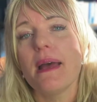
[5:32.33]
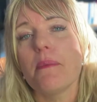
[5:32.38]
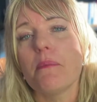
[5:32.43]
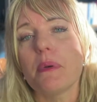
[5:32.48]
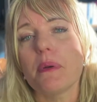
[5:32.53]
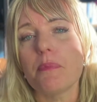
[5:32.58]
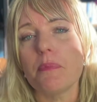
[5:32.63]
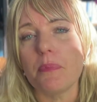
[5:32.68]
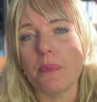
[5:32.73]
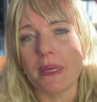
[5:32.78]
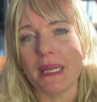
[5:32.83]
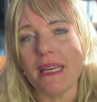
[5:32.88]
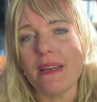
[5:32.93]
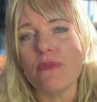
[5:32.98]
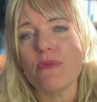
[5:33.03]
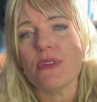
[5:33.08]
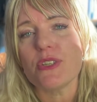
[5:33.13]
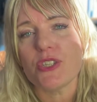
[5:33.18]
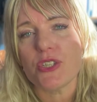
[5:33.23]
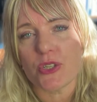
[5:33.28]
but B,
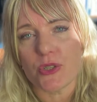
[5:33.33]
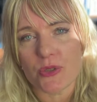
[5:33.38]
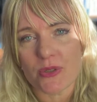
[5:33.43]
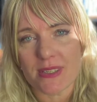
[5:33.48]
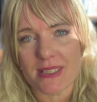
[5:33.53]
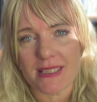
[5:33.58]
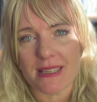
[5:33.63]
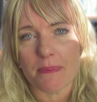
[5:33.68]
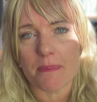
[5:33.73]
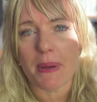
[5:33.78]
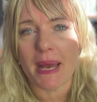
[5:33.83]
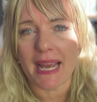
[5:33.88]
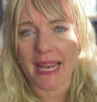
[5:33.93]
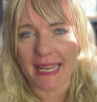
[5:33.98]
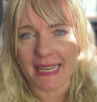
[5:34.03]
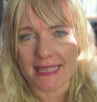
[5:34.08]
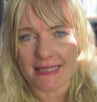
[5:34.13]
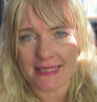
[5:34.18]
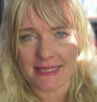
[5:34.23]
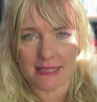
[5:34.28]
reduce the
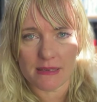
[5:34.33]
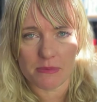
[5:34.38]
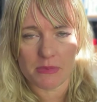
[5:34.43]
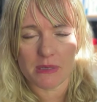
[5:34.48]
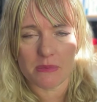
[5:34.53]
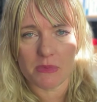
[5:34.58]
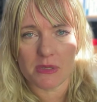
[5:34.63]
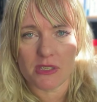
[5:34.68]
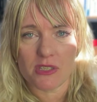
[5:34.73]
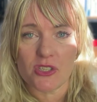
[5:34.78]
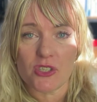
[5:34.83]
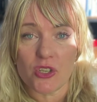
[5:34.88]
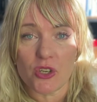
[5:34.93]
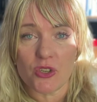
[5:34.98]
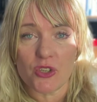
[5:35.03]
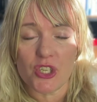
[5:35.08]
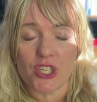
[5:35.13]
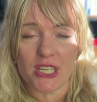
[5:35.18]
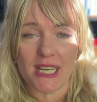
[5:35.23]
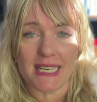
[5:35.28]
pain and symptoms
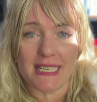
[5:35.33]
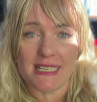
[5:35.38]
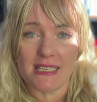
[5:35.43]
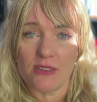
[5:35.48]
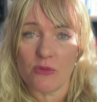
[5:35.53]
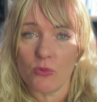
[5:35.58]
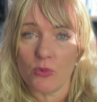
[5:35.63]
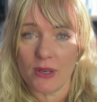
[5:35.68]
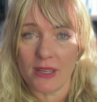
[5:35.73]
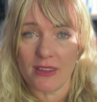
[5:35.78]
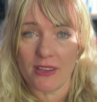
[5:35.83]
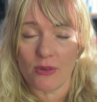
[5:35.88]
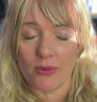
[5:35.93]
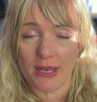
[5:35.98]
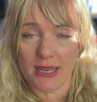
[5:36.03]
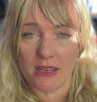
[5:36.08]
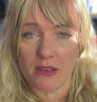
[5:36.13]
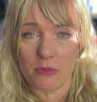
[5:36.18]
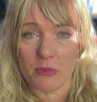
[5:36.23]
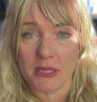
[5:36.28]
associated with your
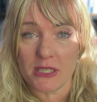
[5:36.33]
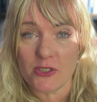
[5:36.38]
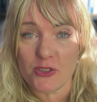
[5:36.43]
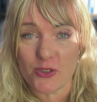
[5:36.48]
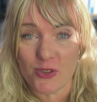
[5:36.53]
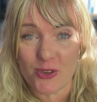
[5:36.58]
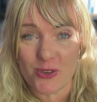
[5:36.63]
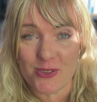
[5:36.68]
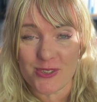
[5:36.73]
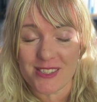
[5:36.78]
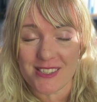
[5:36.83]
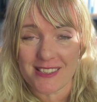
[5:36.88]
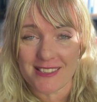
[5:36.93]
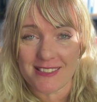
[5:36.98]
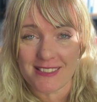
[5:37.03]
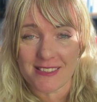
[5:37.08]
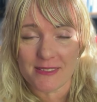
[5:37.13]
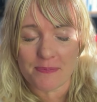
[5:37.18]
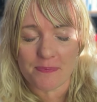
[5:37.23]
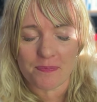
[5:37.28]

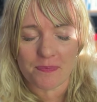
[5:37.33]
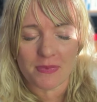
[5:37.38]
endometriosis.